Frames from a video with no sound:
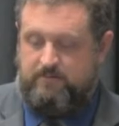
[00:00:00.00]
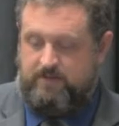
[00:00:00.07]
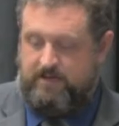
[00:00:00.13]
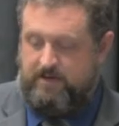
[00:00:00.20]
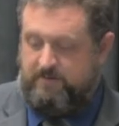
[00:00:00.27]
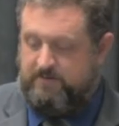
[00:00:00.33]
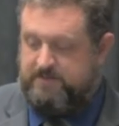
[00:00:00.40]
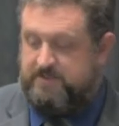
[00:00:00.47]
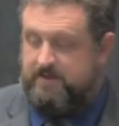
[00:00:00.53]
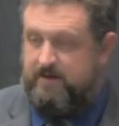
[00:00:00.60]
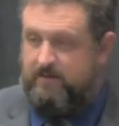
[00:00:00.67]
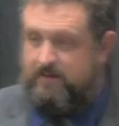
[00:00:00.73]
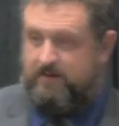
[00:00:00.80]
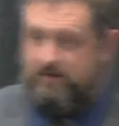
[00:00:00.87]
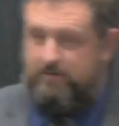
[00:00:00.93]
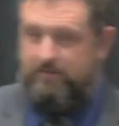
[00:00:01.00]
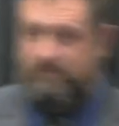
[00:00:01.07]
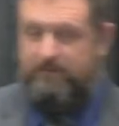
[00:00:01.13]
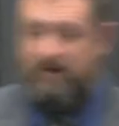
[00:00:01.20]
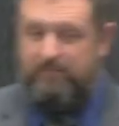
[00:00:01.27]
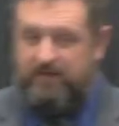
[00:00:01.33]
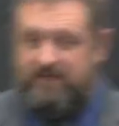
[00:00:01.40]
He was, uh, you know,
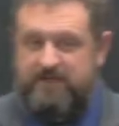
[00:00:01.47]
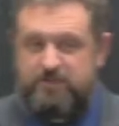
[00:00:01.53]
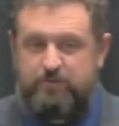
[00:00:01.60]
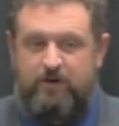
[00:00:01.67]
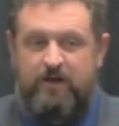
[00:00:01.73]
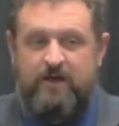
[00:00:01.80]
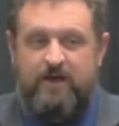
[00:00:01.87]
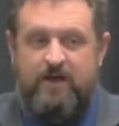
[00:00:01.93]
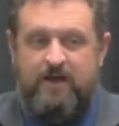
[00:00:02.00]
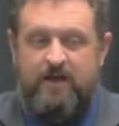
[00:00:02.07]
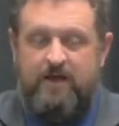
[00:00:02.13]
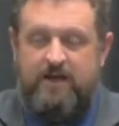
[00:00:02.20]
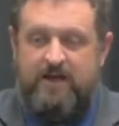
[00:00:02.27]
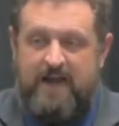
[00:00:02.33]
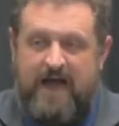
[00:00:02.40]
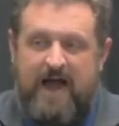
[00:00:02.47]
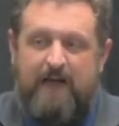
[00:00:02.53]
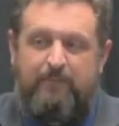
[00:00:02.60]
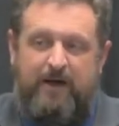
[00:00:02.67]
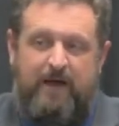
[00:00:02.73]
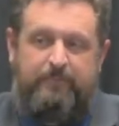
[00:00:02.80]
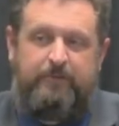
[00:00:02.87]
publicans were
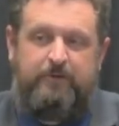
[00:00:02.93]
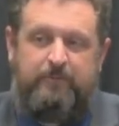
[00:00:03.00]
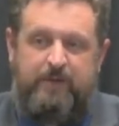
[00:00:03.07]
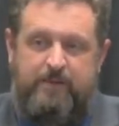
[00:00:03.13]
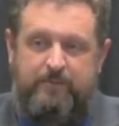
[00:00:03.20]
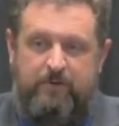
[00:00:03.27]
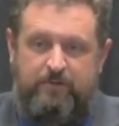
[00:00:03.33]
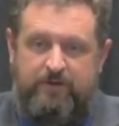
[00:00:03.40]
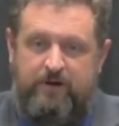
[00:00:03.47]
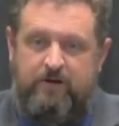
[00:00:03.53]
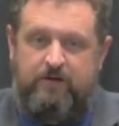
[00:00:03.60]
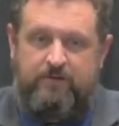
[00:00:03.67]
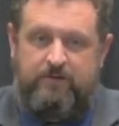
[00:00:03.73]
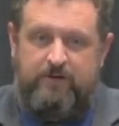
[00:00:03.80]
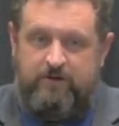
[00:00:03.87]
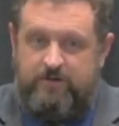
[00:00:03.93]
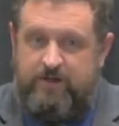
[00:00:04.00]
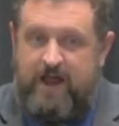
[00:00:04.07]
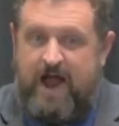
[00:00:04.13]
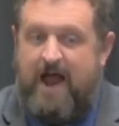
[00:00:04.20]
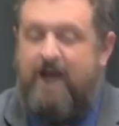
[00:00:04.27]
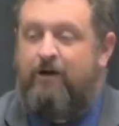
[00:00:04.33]
not popular people. They're, they're
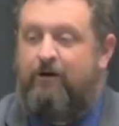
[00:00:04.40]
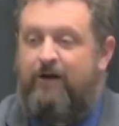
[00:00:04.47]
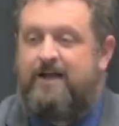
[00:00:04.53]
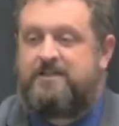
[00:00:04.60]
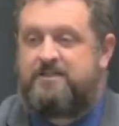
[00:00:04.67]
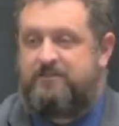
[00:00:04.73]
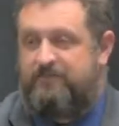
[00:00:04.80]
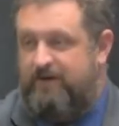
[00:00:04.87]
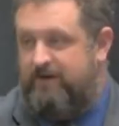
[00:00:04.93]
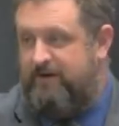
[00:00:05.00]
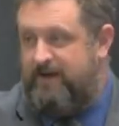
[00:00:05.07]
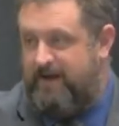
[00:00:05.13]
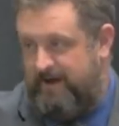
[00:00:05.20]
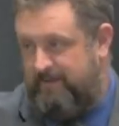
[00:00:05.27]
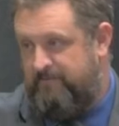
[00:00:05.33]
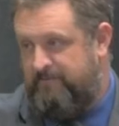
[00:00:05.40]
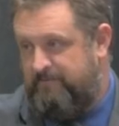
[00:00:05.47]
the IRS of their day.